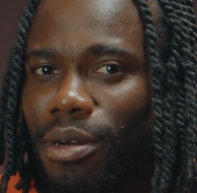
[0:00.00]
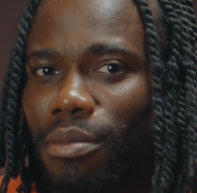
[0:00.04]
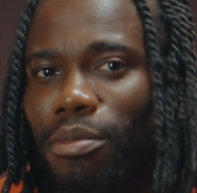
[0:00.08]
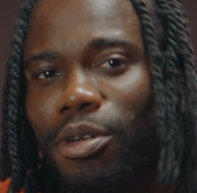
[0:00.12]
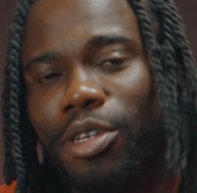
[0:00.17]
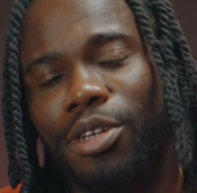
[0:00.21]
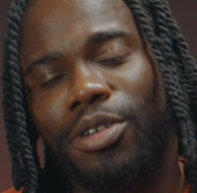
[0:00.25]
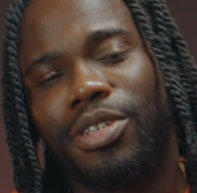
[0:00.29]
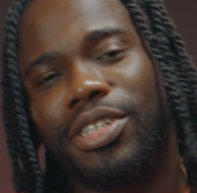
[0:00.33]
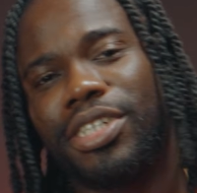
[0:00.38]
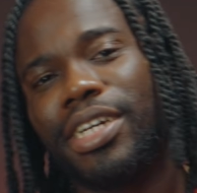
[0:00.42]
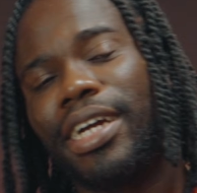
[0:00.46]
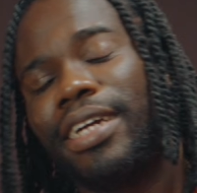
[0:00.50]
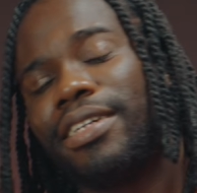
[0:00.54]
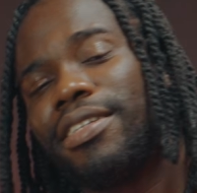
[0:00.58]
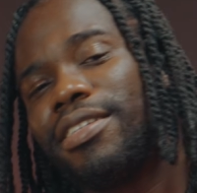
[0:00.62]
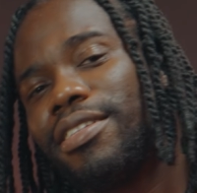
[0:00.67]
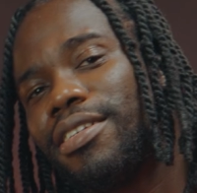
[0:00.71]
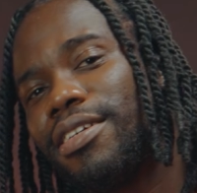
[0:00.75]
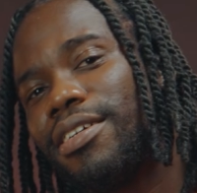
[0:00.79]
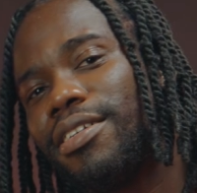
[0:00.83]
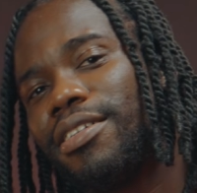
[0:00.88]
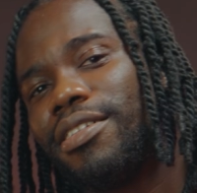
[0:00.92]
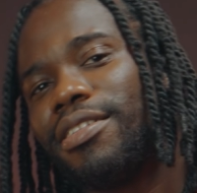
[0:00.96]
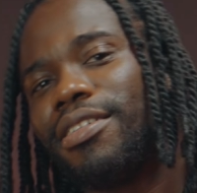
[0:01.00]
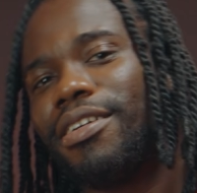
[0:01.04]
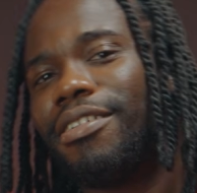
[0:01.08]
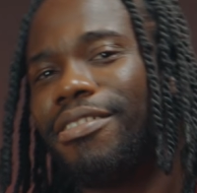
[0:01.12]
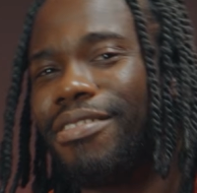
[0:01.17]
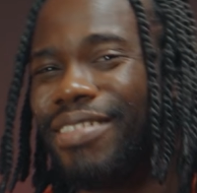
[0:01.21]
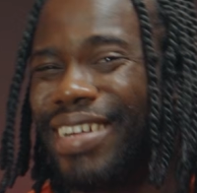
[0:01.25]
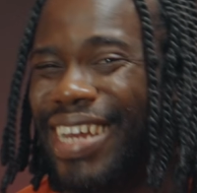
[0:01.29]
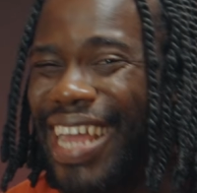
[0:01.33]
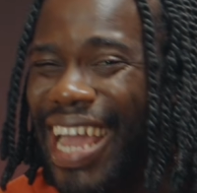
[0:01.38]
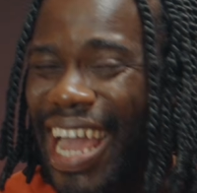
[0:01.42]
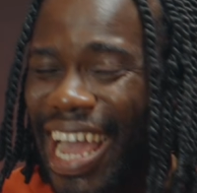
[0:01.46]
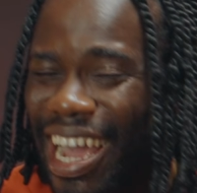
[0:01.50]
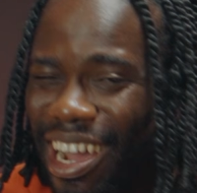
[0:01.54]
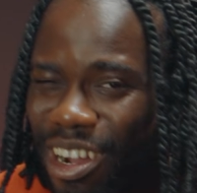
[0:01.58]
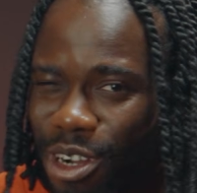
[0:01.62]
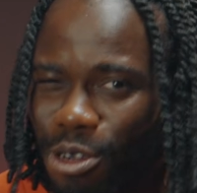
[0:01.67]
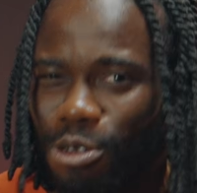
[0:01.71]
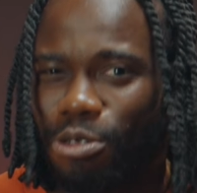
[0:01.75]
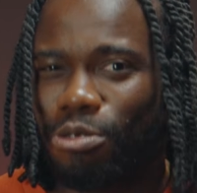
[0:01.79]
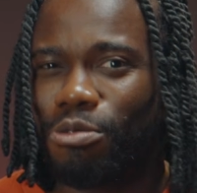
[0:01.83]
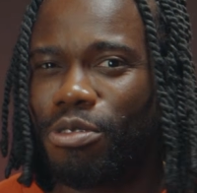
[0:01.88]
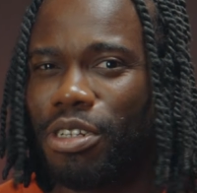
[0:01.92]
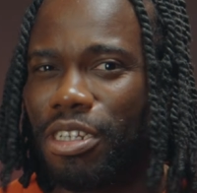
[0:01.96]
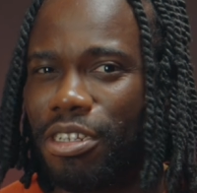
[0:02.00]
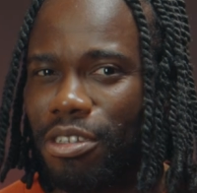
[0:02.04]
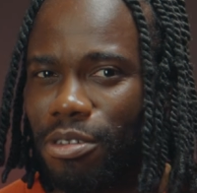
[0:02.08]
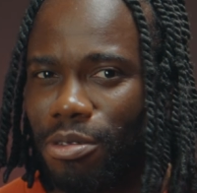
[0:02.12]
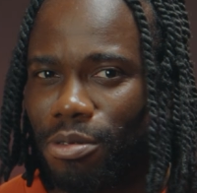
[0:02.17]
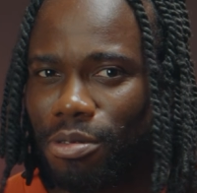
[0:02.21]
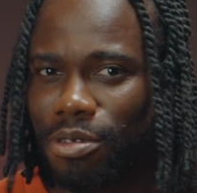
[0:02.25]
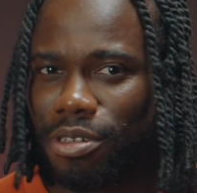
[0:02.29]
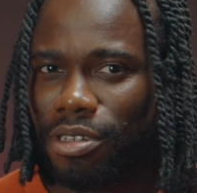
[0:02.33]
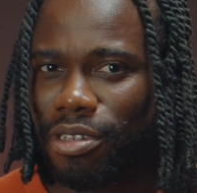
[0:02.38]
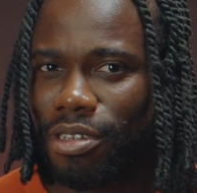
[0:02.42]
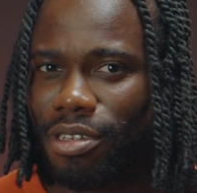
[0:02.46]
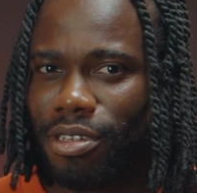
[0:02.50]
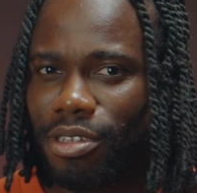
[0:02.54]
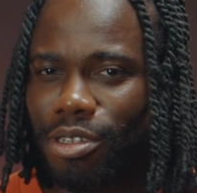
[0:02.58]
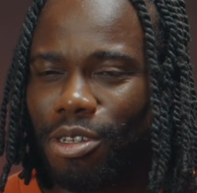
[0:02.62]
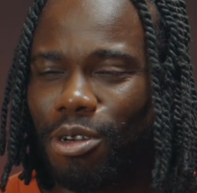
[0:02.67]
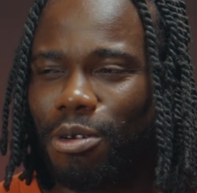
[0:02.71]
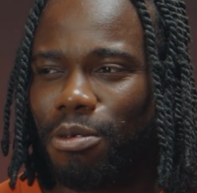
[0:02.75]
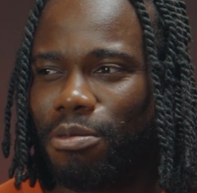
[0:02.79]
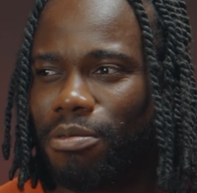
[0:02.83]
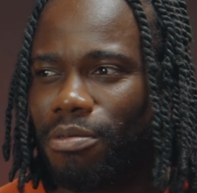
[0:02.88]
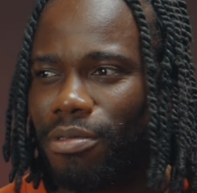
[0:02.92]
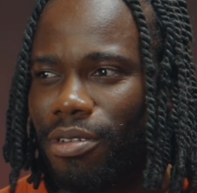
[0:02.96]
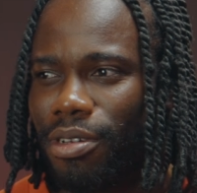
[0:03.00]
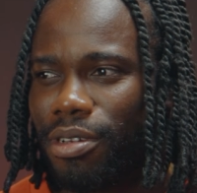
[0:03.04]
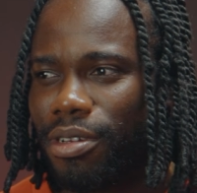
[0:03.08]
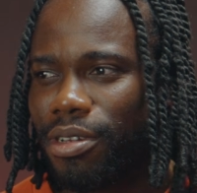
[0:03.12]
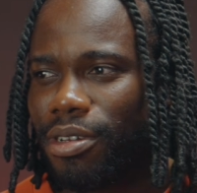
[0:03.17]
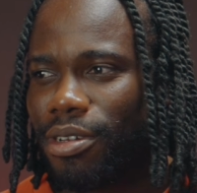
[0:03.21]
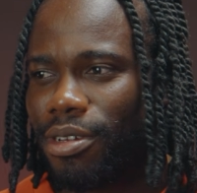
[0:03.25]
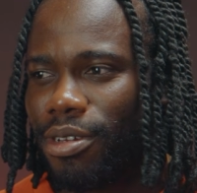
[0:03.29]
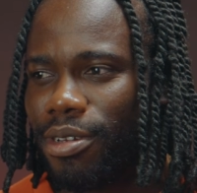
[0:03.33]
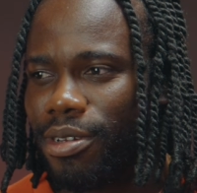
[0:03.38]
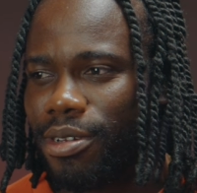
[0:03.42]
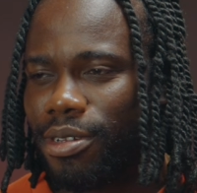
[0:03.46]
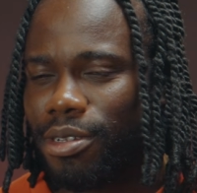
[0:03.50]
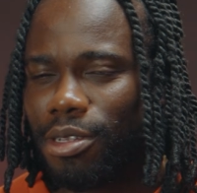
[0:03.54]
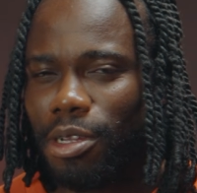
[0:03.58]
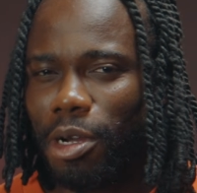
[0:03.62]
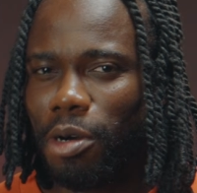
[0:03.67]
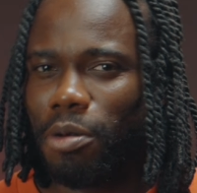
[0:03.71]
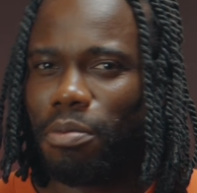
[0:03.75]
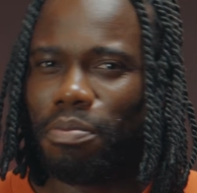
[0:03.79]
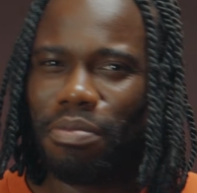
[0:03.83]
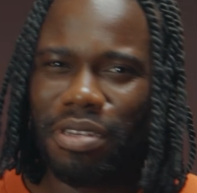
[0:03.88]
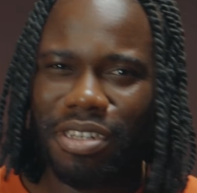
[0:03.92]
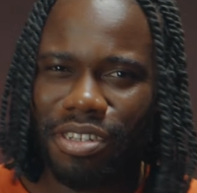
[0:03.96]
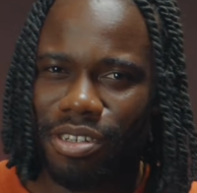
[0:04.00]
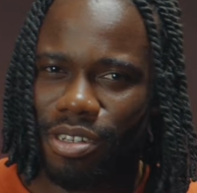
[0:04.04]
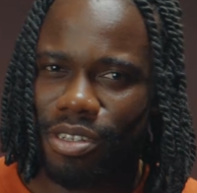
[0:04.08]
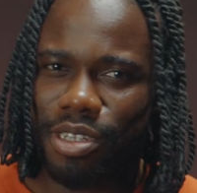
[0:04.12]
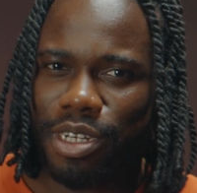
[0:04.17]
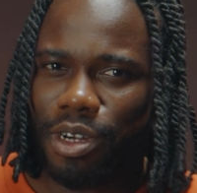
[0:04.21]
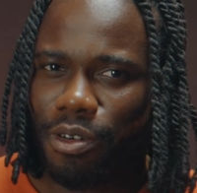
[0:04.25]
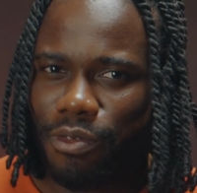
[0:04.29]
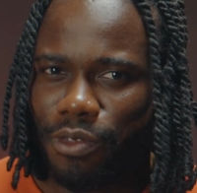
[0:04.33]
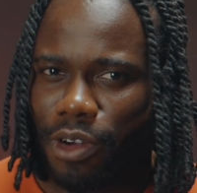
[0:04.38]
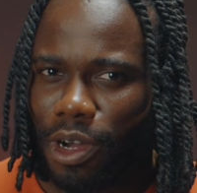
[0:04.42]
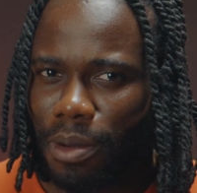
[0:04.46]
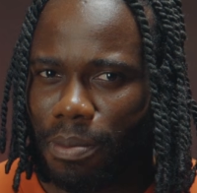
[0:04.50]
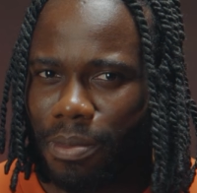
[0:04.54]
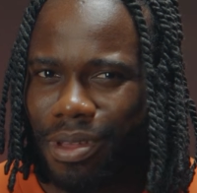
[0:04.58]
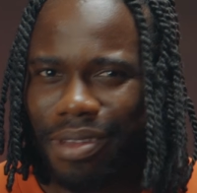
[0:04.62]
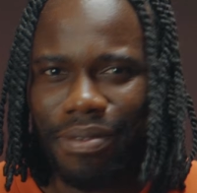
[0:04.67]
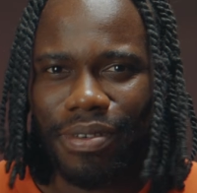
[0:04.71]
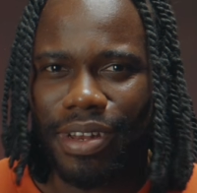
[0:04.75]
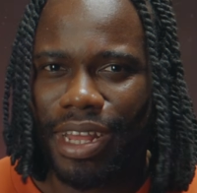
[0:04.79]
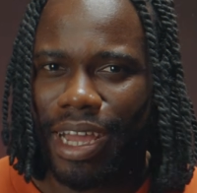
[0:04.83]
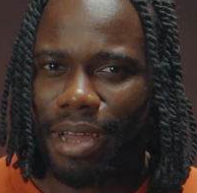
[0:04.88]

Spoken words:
but your chances are now reduced. So don't beat yourself up if it